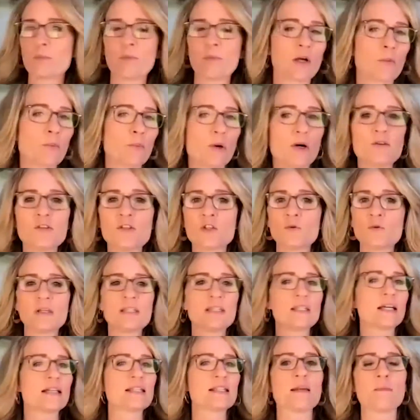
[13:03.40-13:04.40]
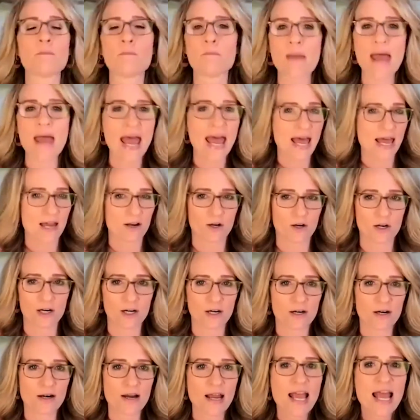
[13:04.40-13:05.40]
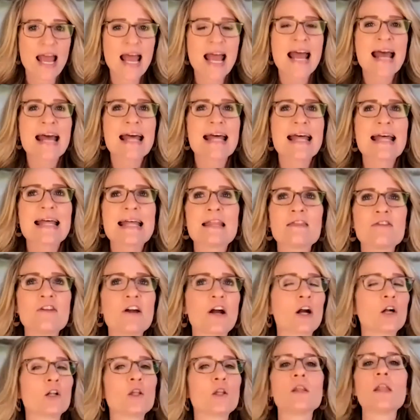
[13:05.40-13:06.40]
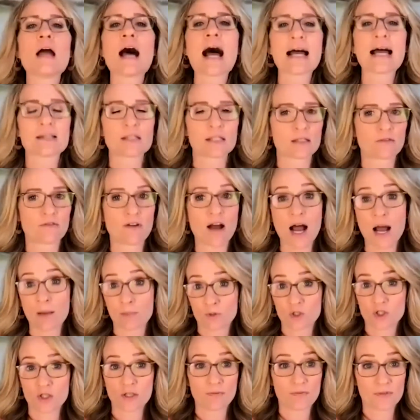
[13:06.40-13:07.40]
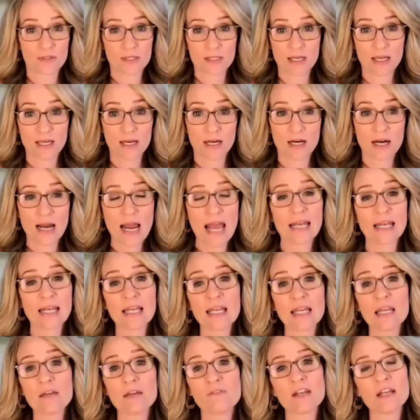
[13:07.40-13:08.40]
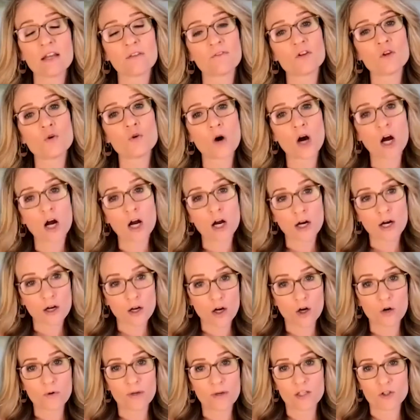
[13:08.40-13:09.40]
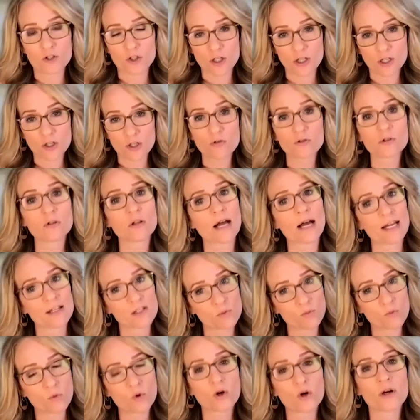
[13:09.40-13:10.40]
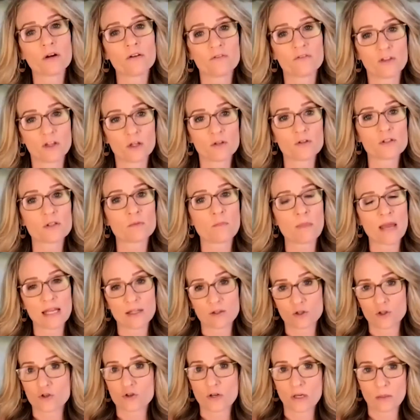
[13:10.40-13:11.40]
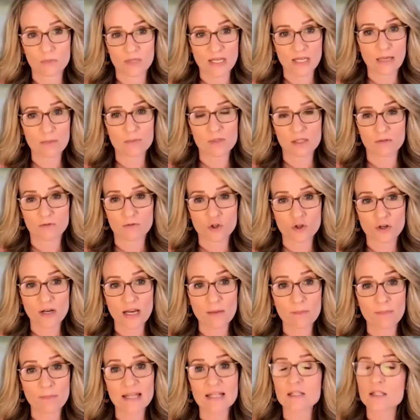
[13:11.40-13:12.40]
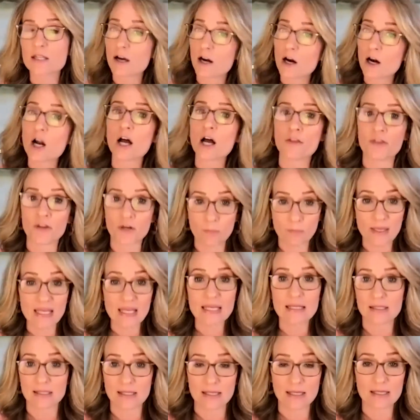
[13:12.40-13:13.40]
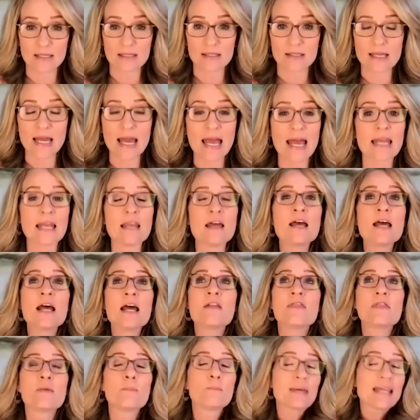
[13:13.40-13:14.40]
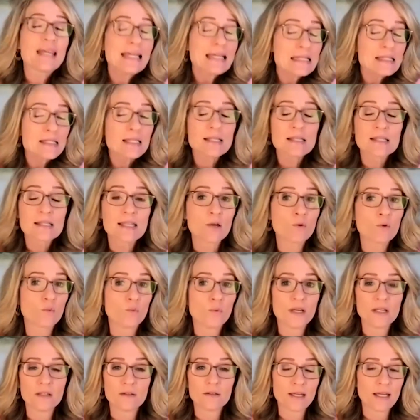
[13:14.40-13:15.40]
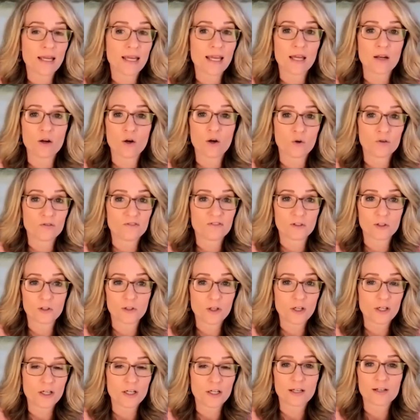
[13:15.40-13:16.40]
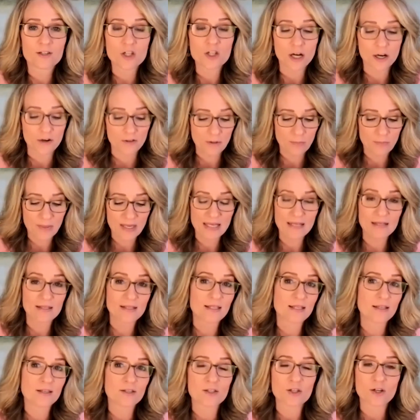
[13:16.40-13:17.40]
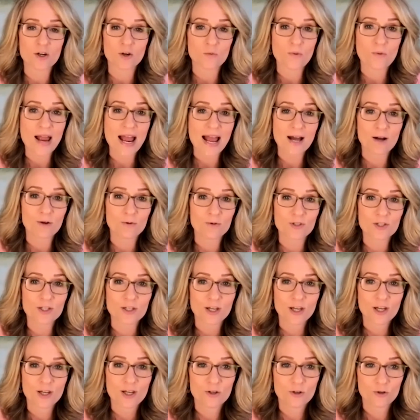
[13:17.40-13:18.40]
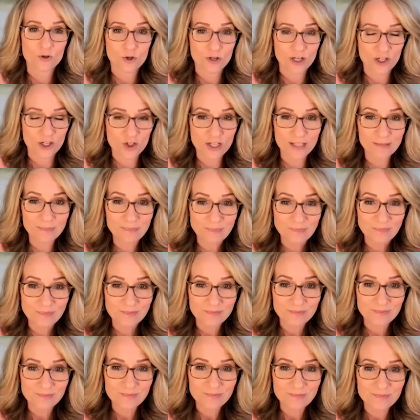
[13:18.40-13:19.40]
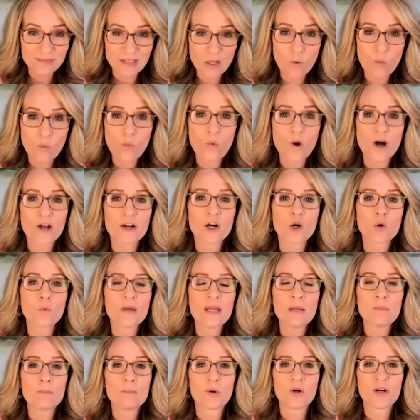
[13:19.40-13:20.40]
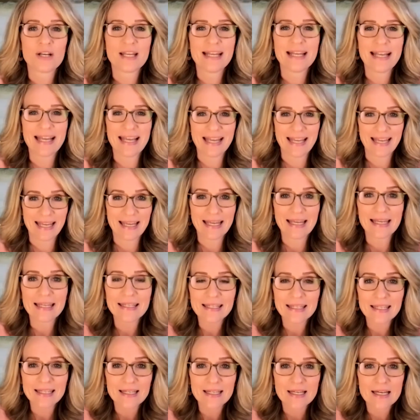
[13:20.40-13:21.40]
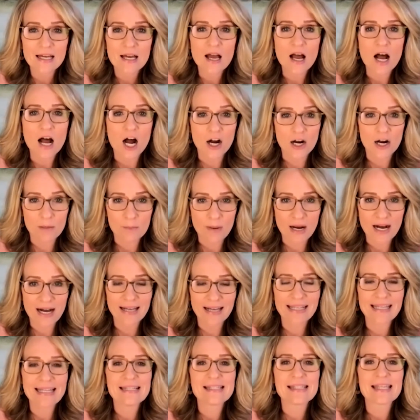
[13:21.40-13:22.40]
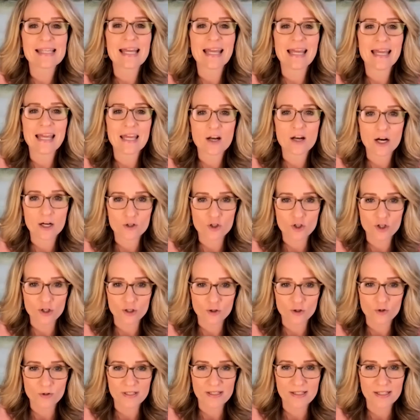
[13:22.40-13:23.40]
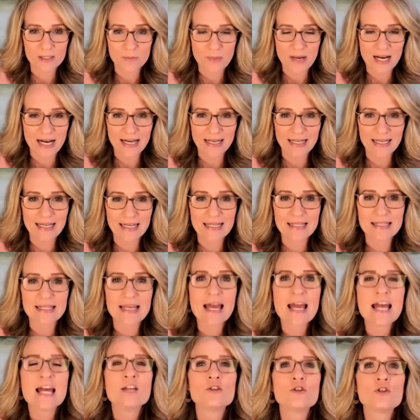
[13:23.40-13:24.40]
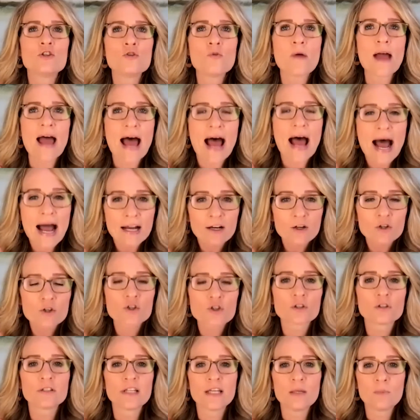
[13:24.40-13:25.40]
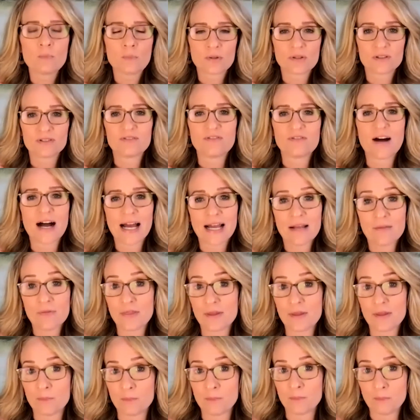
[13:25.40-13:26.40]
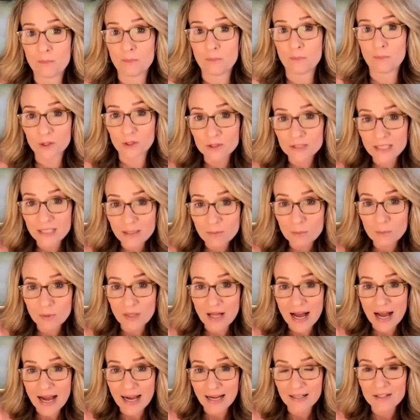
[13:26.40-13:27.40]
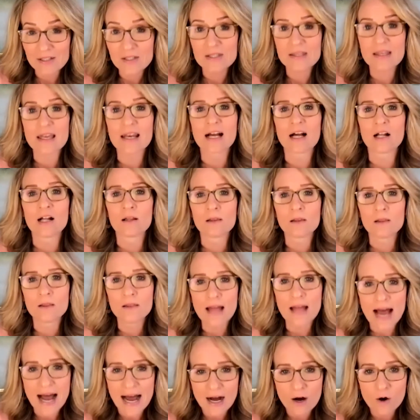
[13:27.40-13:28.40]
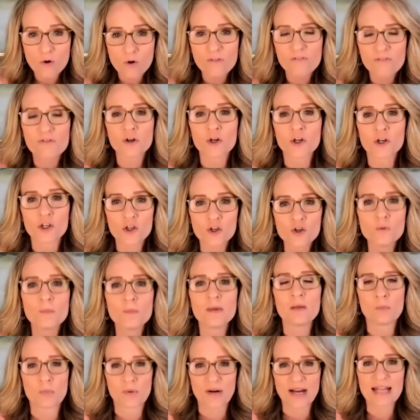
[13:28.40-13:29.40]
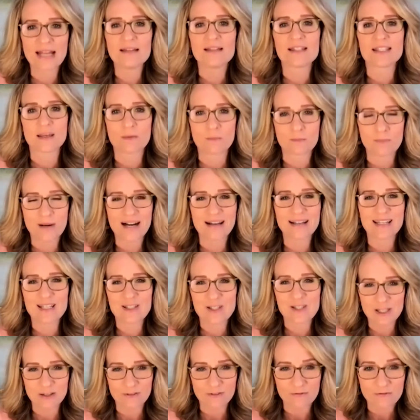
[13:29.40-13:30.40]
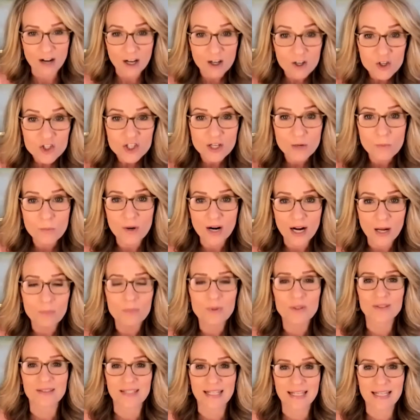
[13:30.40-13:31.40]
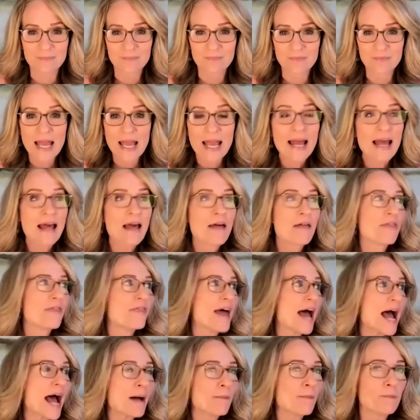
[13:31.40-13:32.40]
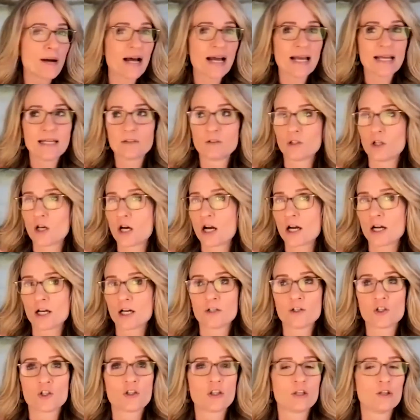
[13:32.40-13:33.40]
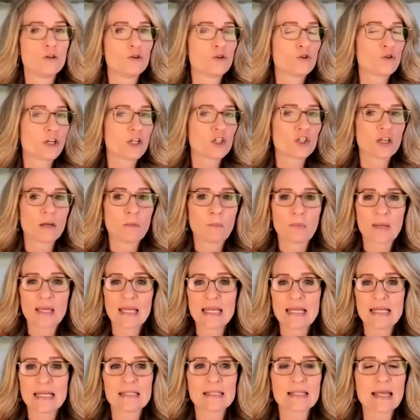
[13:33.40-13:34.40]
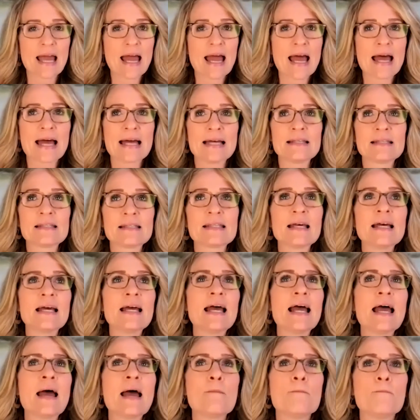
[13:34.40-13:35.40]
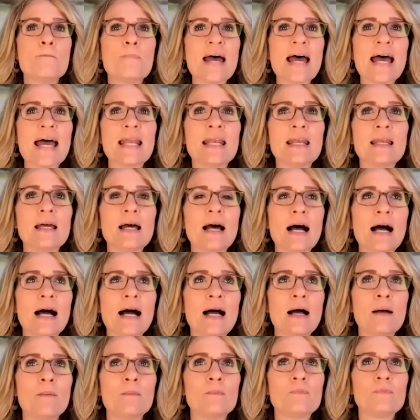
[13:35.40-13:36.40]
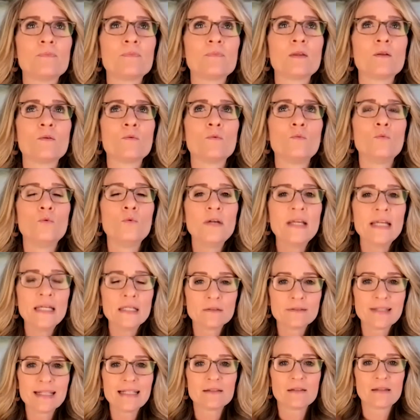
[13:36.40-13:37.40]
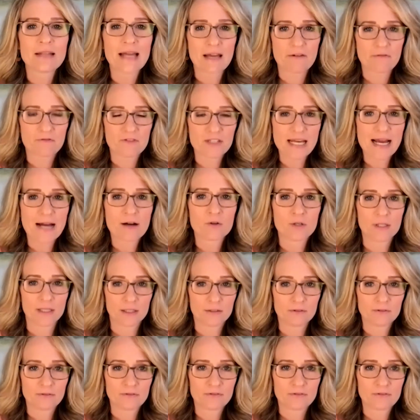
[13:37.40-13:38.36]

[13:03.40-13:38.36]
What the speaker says: or opposed to it, doesn't matter. There are lots of options here. And even if you are going to utilize more of those mainstream types of treatments, there are other pieces. And the pieces that really get overlooked are the pieces around nutrition. Oh, yeah. What are we putting in our bodies, in our children's bodies, to actually provide the building blocks that allow for human brains and bodies to function properly? That, by and large, the nutrition piece has been really left out of